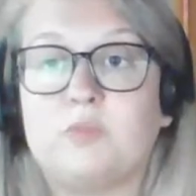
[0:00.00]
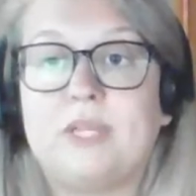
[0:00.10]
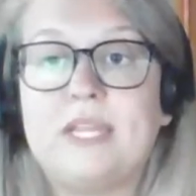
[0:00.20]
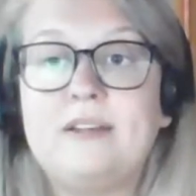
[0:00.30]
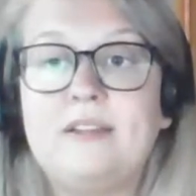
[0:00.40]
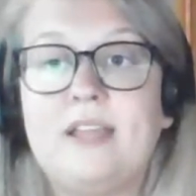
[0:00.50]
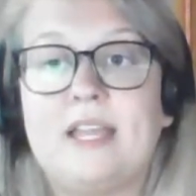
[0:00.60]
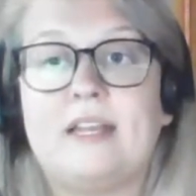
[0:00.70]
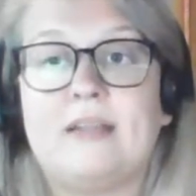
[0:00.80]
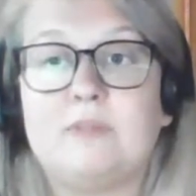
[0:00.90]
plan,
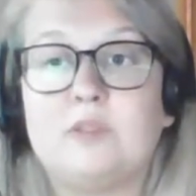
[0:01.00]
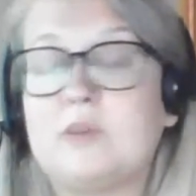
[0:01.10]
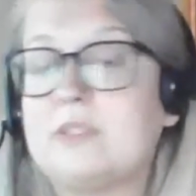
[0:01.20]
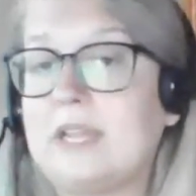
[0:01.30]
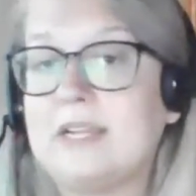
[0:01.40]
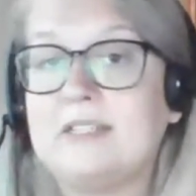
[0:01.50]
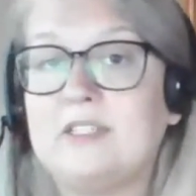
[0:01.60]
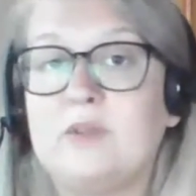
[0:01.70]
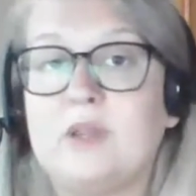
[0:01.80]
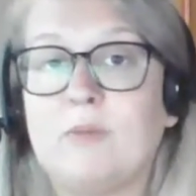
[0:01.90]
and I'm so excited
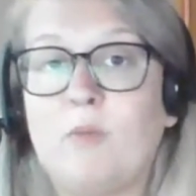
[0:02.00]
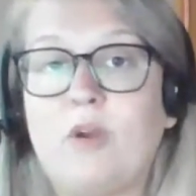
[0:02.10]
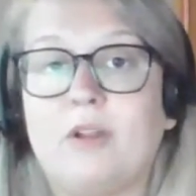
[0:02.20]
to hear more.